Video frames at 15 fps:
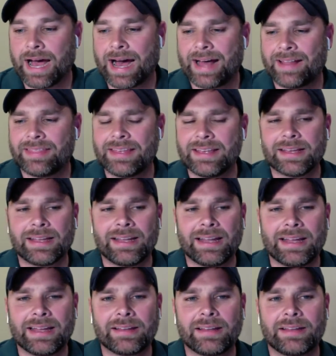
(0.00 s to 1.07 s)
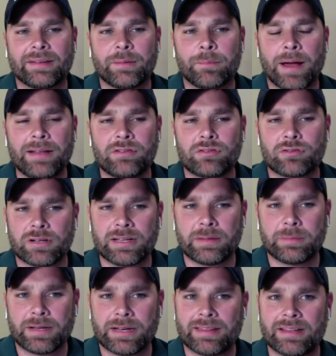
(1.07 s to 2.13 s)
I think my
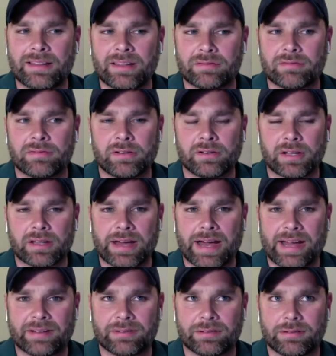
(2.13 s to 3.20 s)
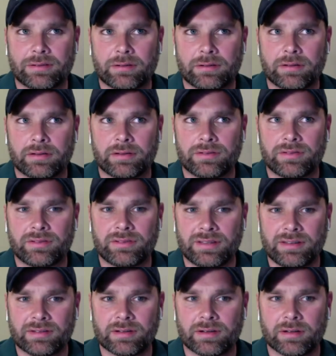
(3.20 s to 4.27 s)
dream, and I think they fulfilled it last
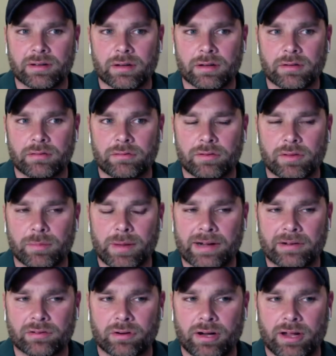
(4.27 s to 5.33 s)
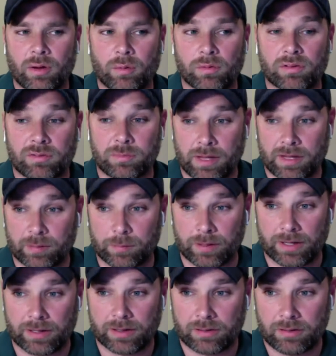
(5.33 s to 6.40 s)
season for the Bachelorette, was a spelling
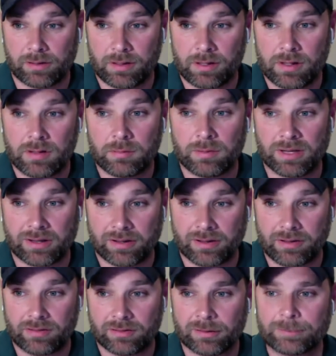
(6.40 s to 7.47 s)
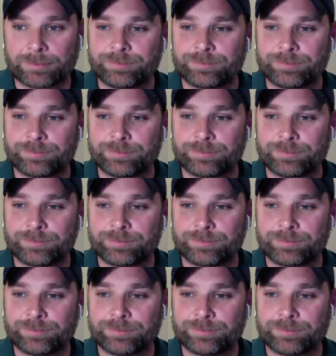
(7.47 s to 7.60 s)
bee, because